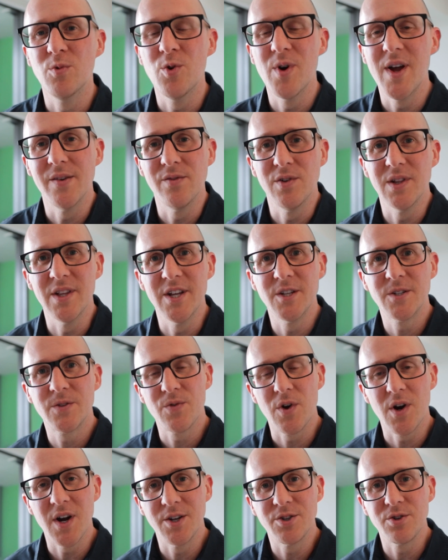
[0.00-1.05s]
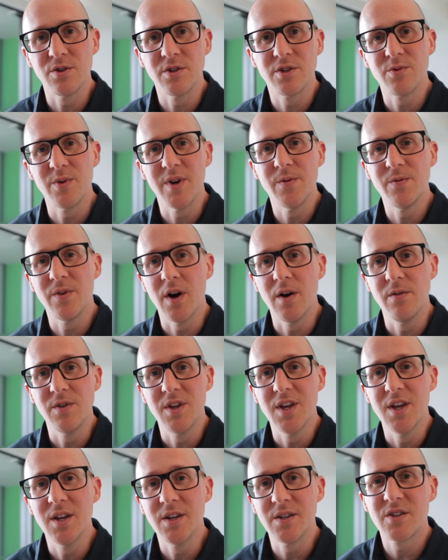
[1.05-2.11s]
will have a lease for
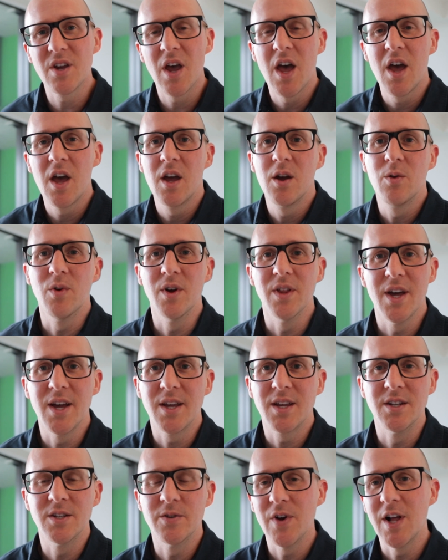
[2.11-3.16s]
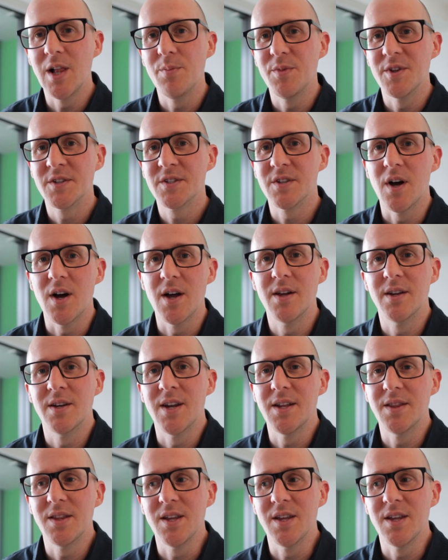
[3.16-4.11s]
125 years where they can develop the site, and